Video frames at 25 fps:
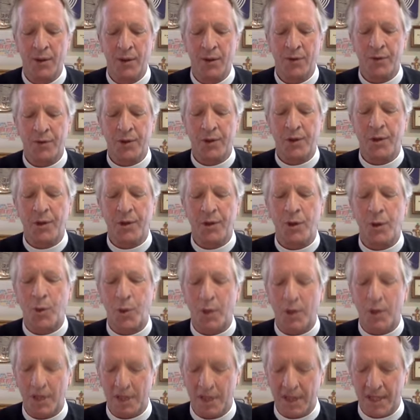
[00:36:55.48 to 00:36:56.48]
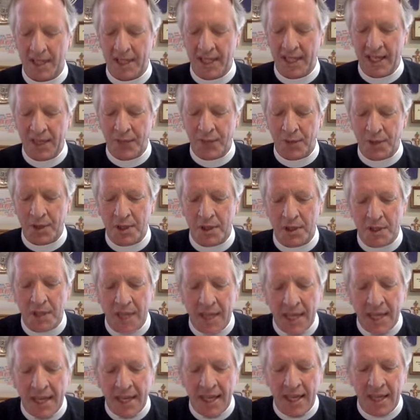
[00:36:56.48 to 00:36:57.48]
for Lee, for
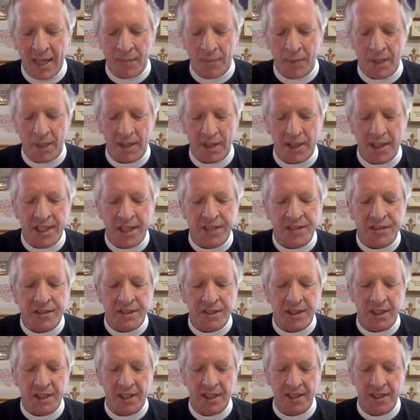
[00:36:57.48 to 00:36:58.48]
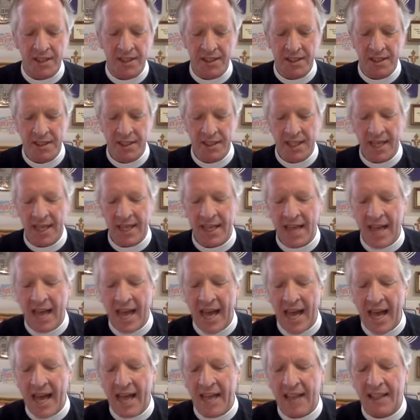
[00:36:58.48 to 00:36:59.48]
Glenn and Melissa and
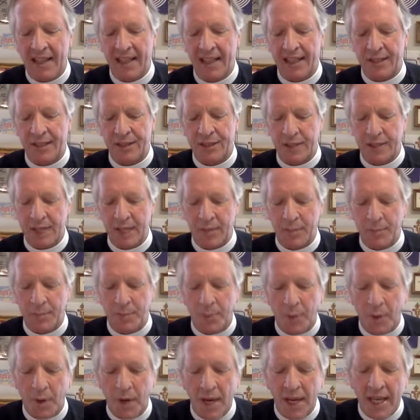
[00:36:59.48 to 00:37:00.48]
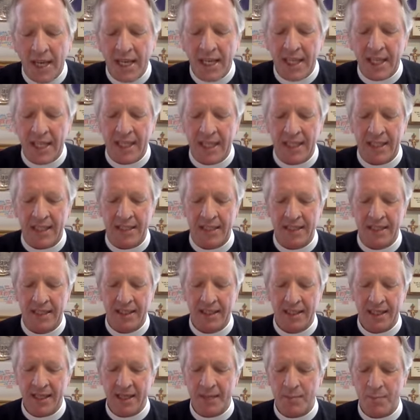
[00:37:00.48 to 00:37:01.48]
Alex and Brady
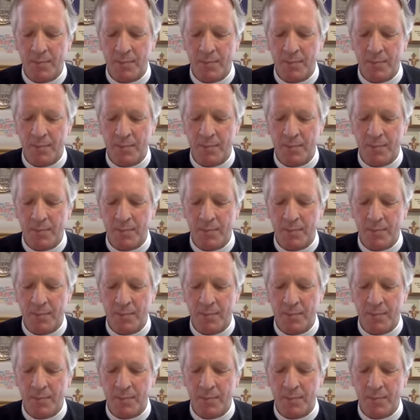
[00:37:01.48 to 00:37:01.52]
and